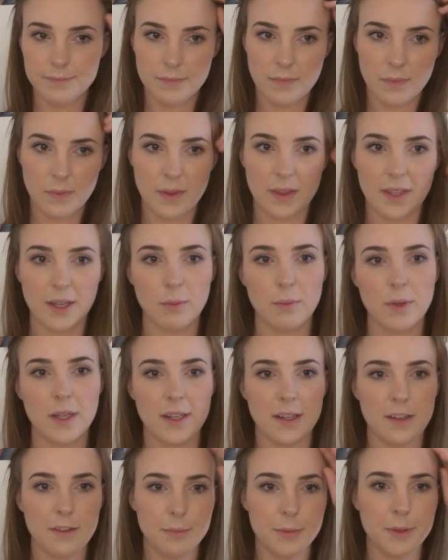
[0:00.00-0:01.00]
With like
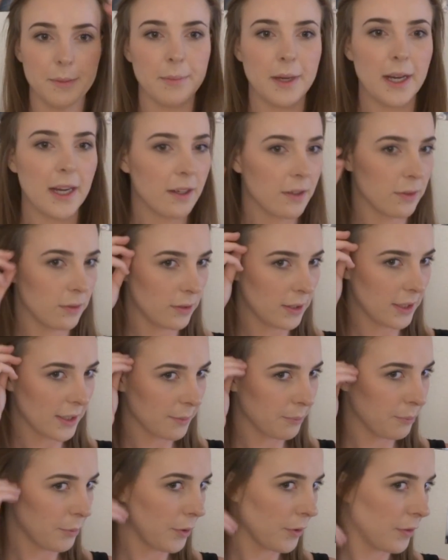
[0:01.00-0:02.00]
1/2 pin back or
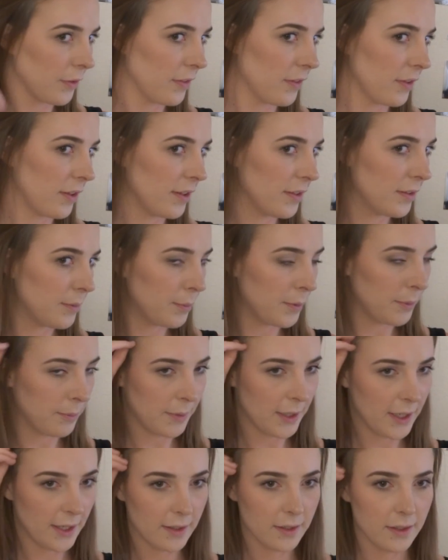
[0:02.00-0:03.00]
like both sides pin
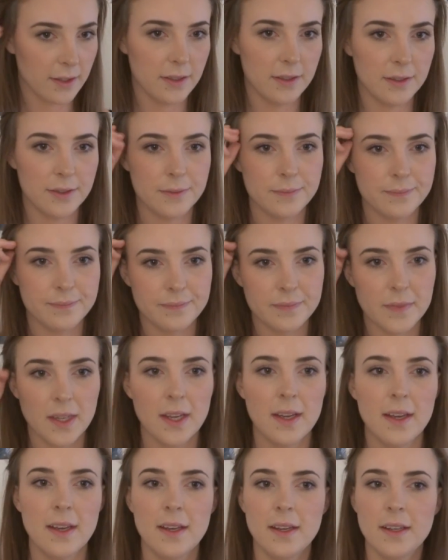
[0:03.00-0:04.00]
back.
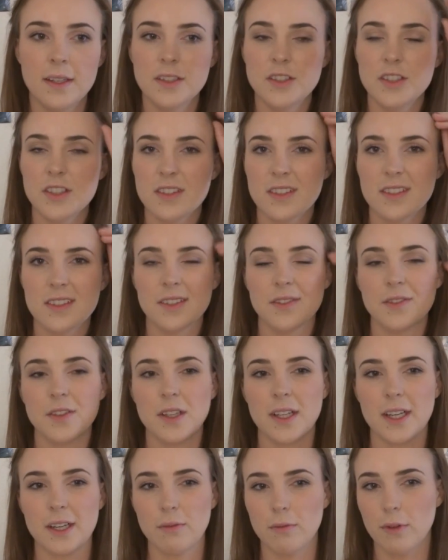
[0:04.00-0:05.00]
Just because if you're
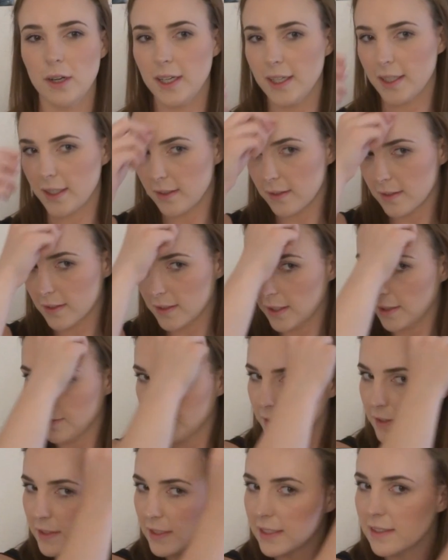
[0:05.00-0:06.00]
like writing and stuff,
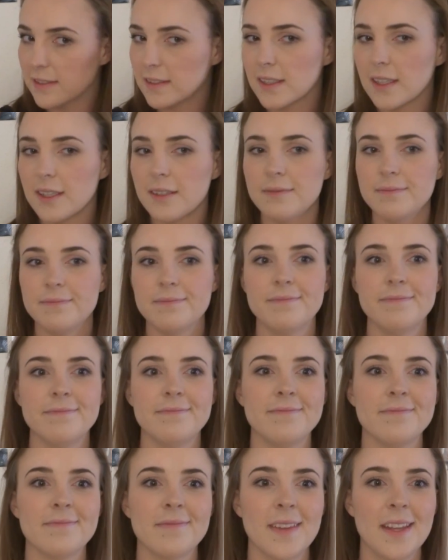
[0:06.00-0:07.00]
it's easier
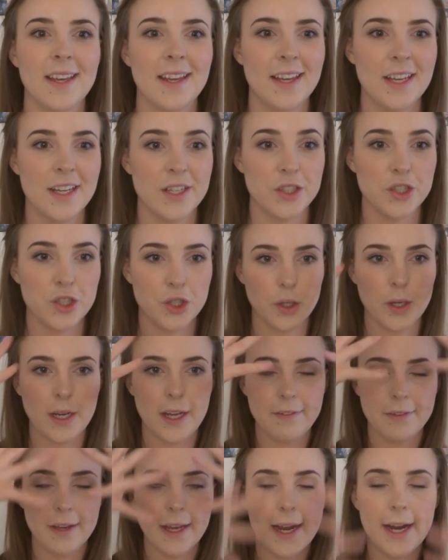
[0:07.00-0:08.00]
to not
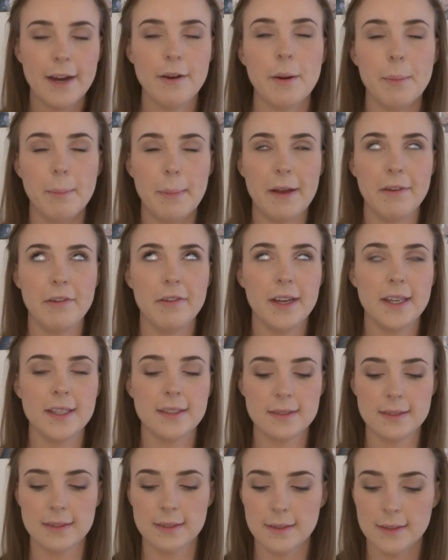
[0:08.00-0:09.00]
have hair in my
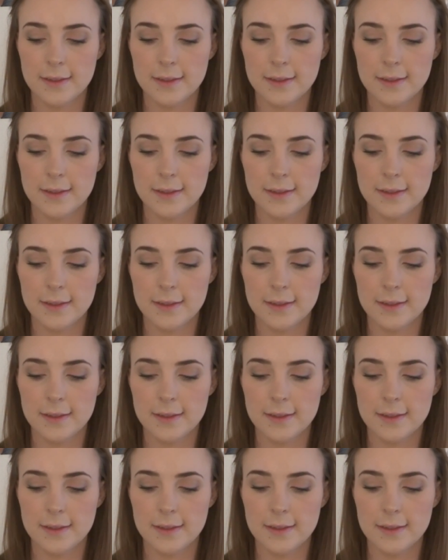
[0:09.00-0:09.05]
face.